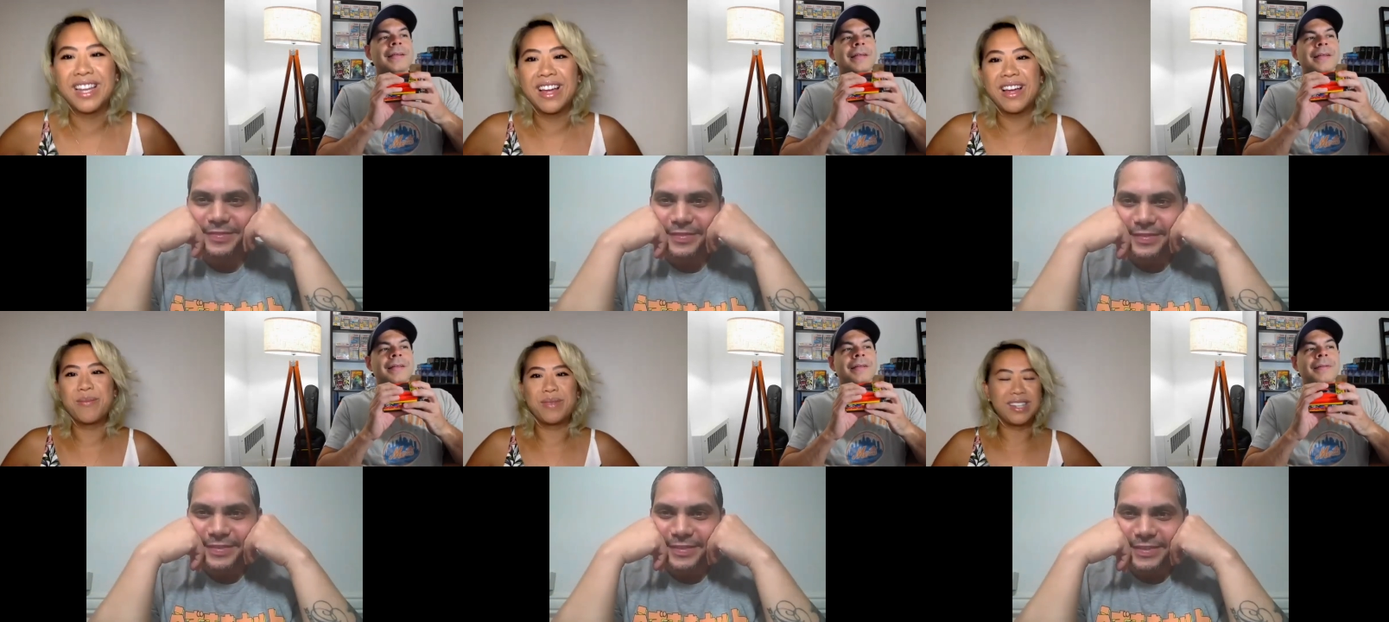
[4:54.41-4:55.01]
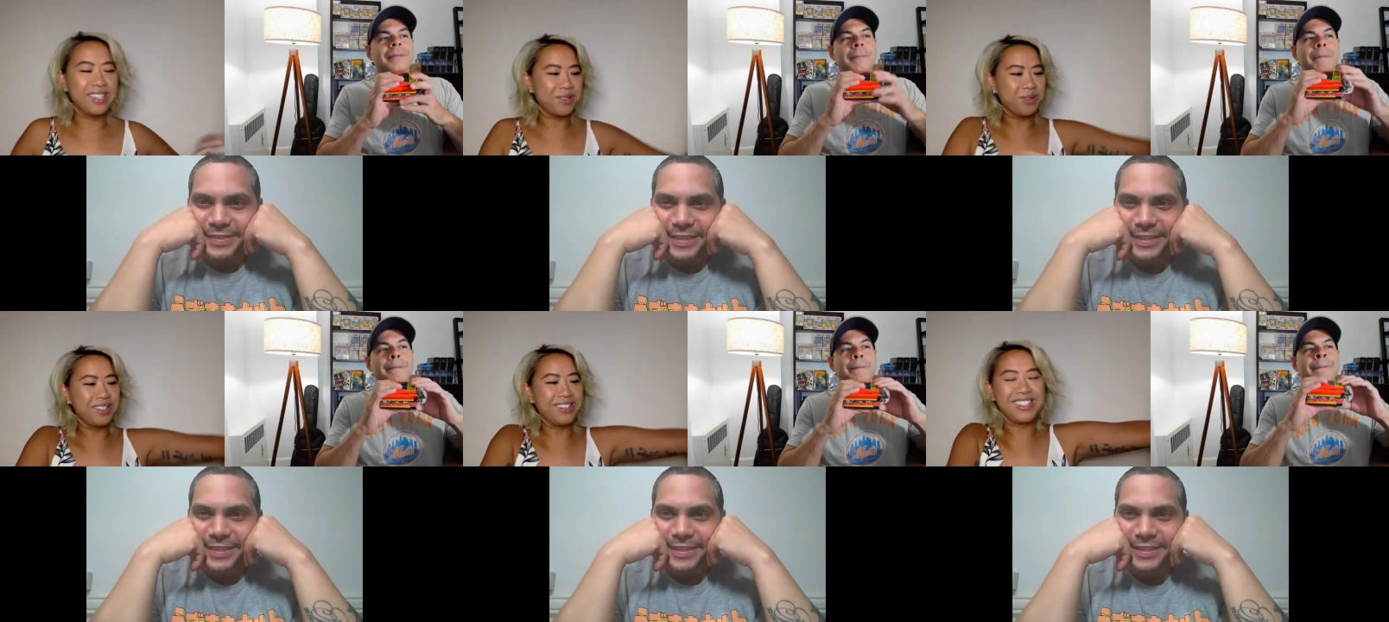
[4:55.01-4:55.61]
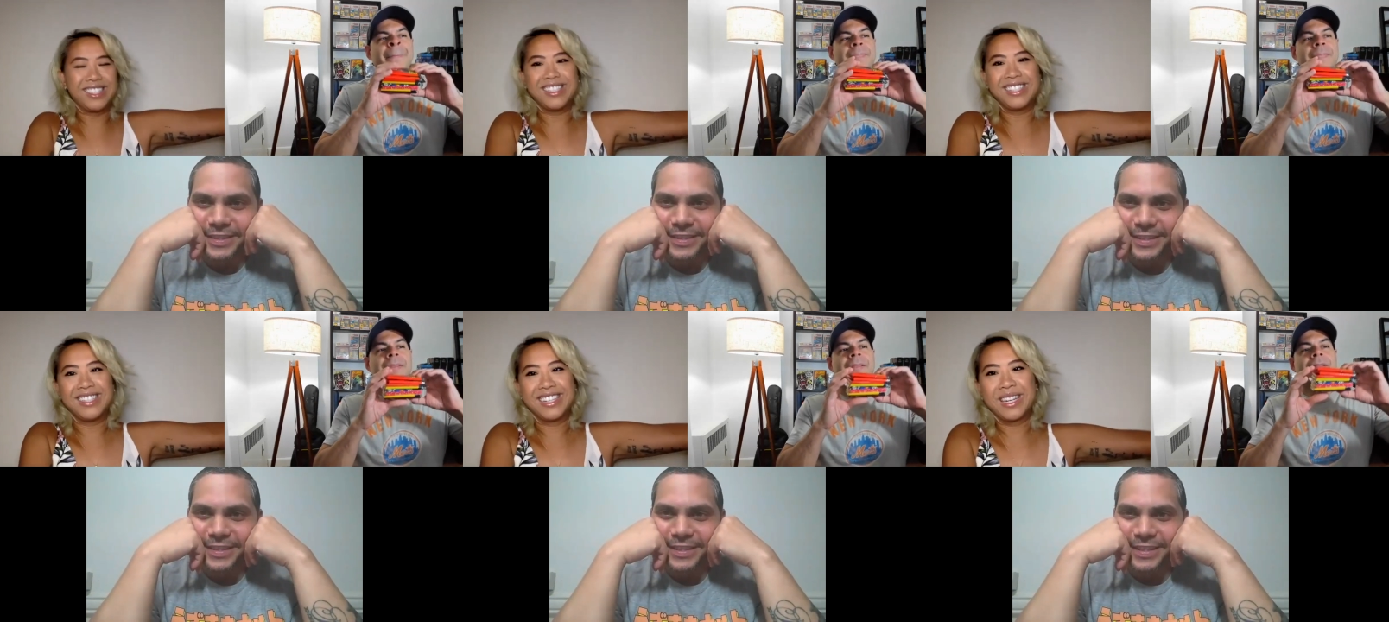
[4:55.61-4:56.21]
Speaker 1: there, but he doesn't want
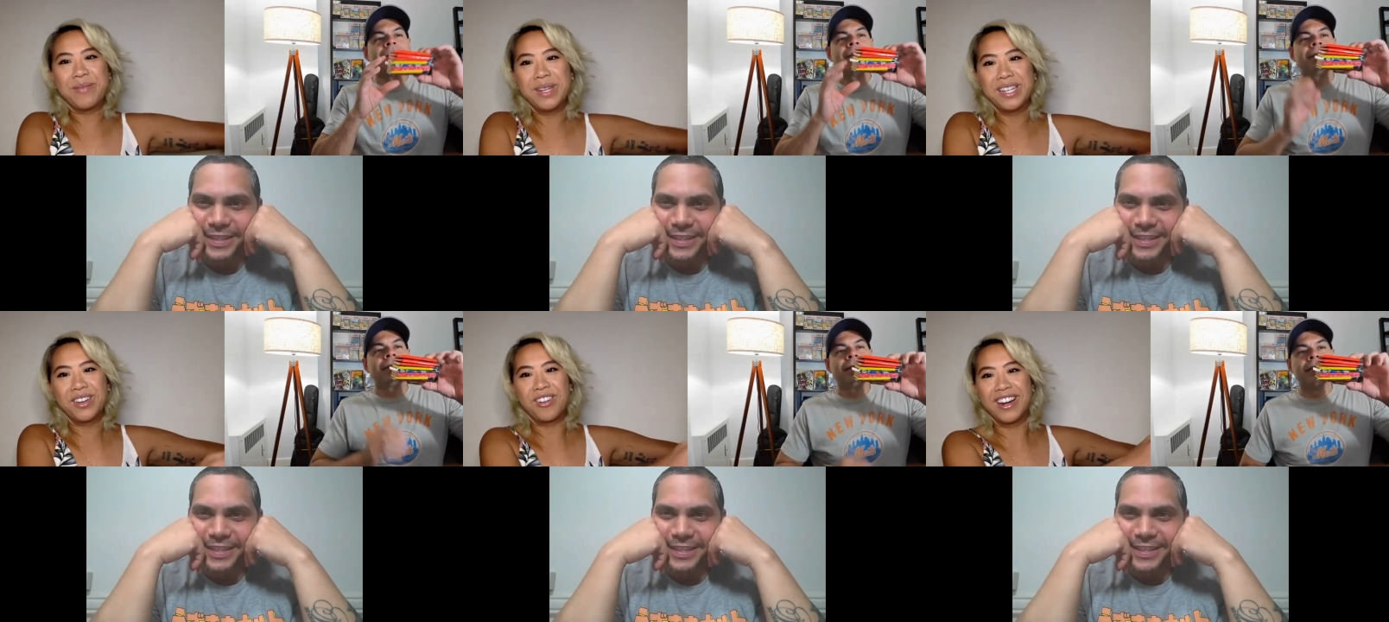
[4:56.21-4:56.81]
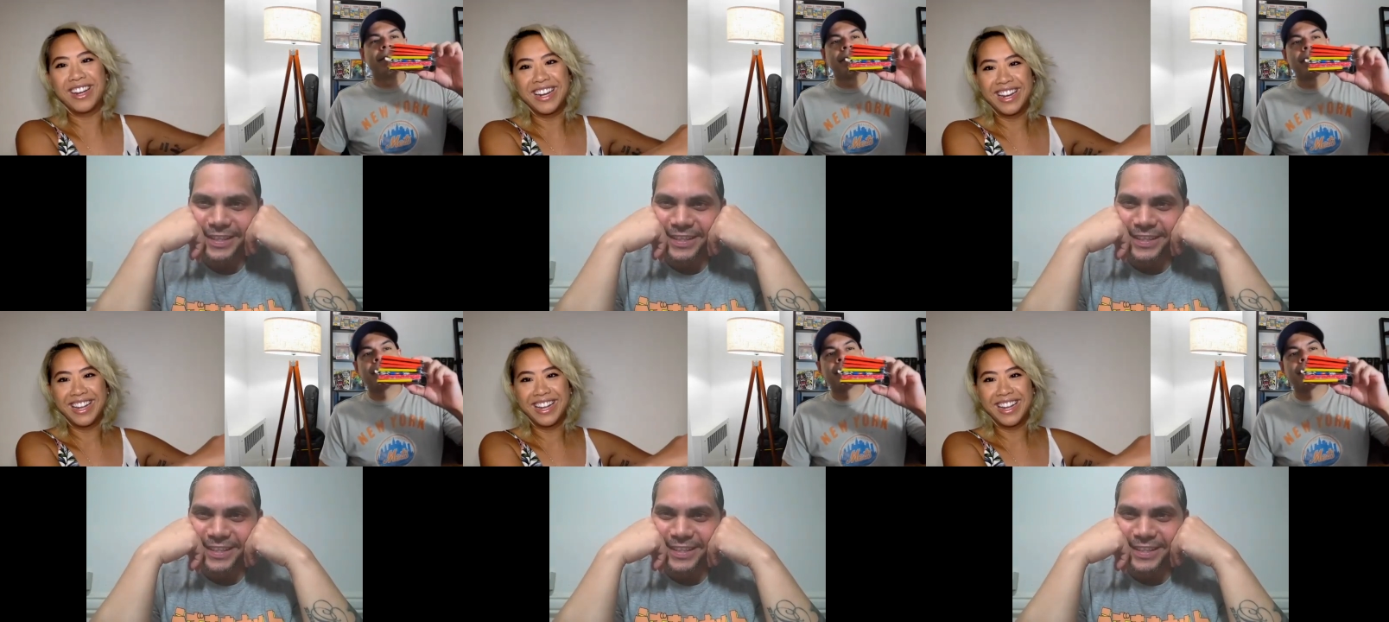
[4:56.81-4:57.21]
to give me the credit.